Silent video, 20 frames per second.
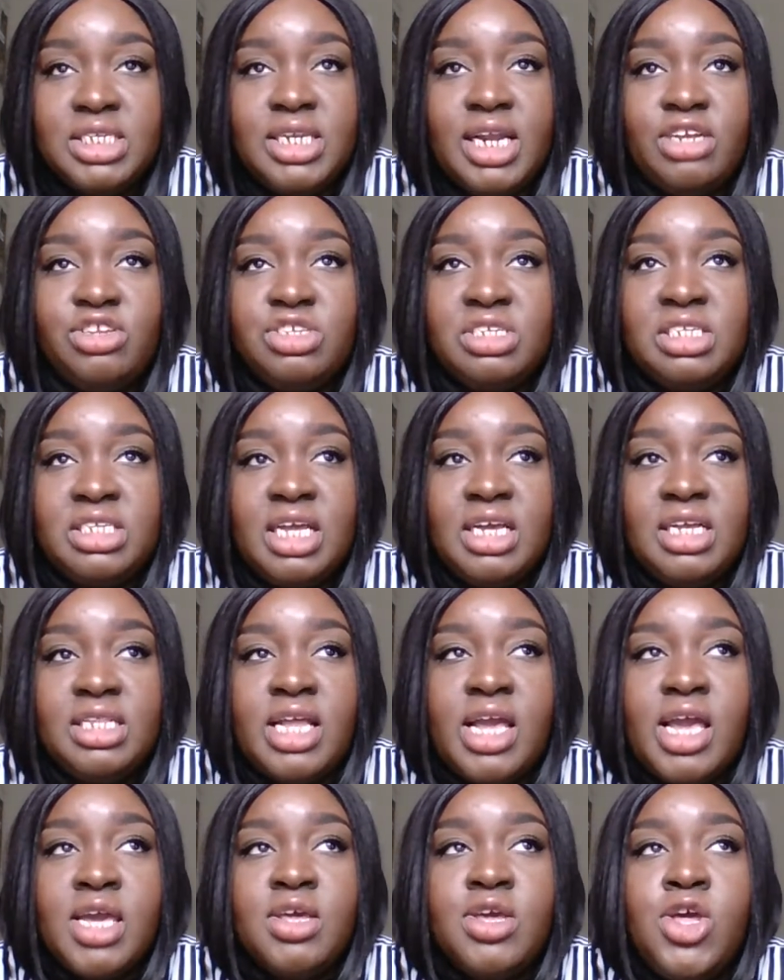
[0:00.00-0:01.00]
And I just think
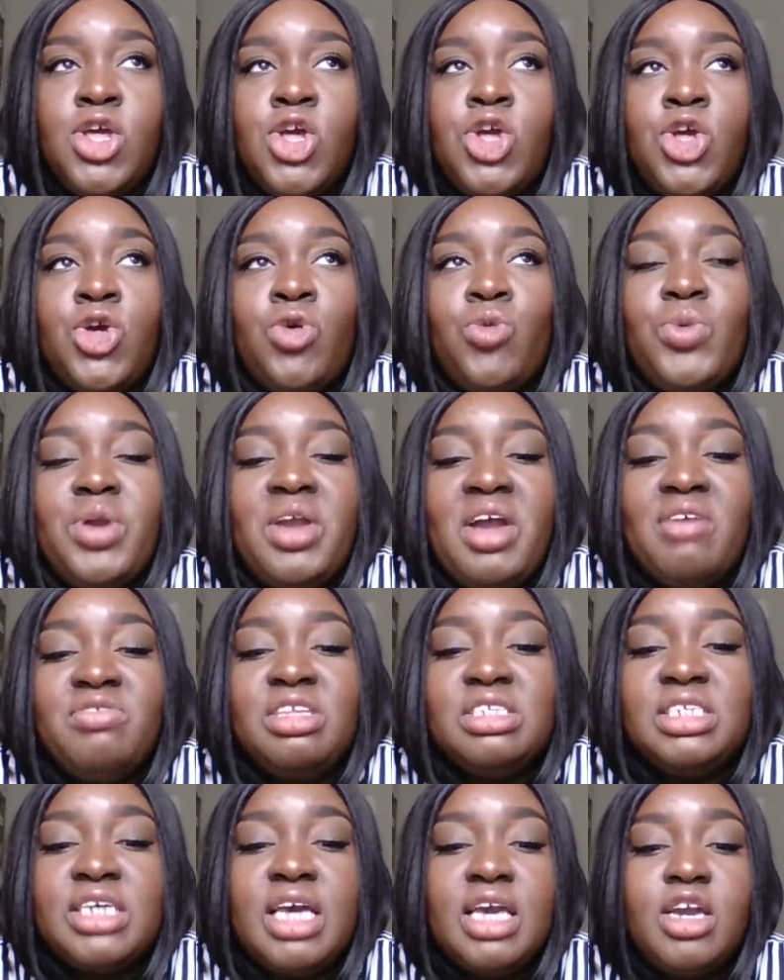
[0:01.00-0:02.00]
that we have
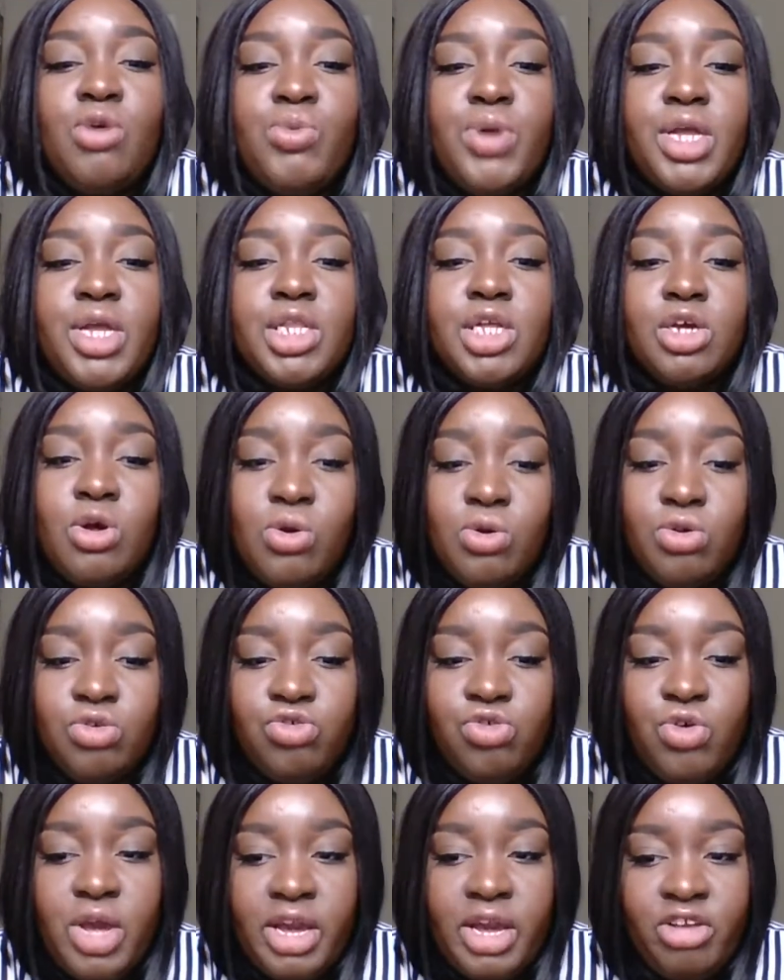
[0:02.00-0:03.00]
to take away the
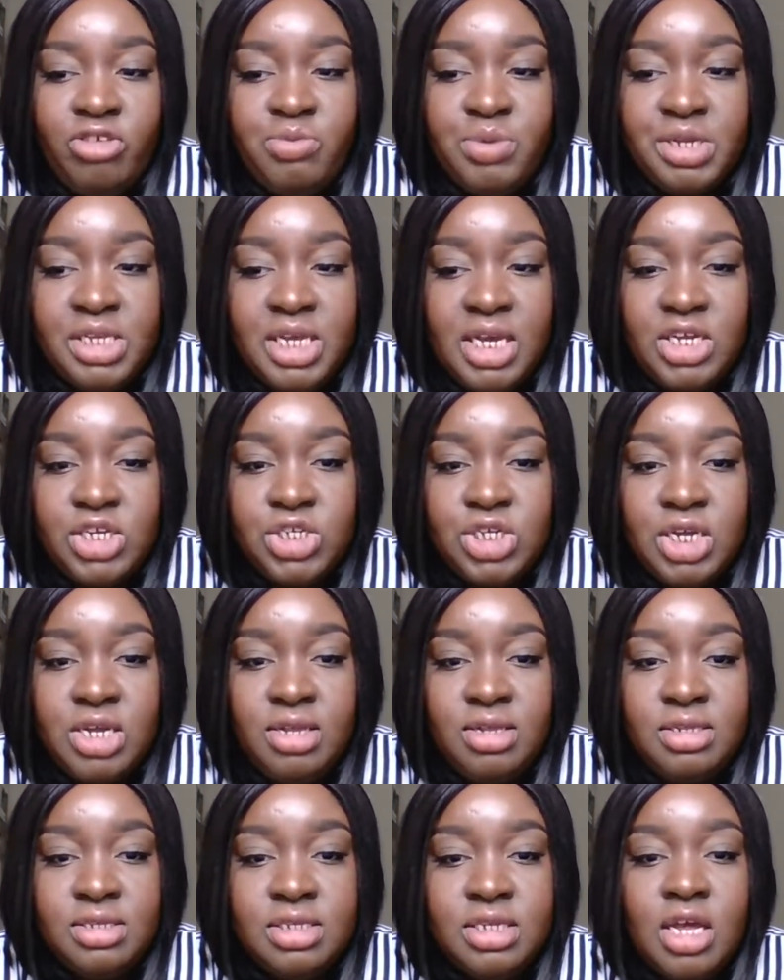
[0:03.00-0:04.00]
cultural
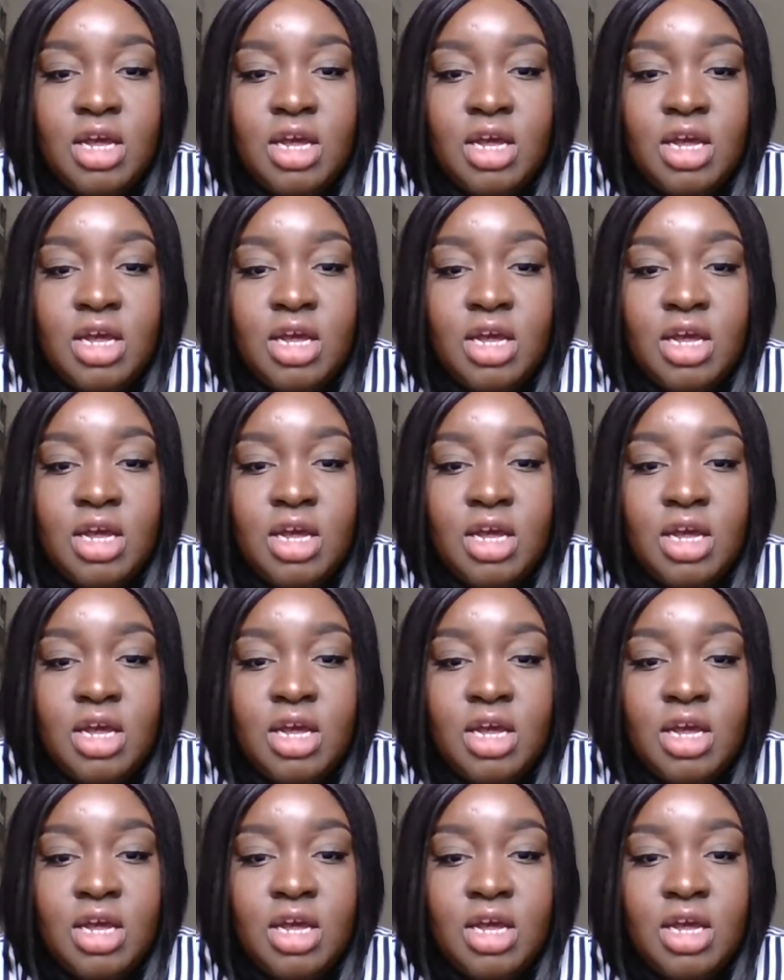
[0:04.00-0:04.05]
expectations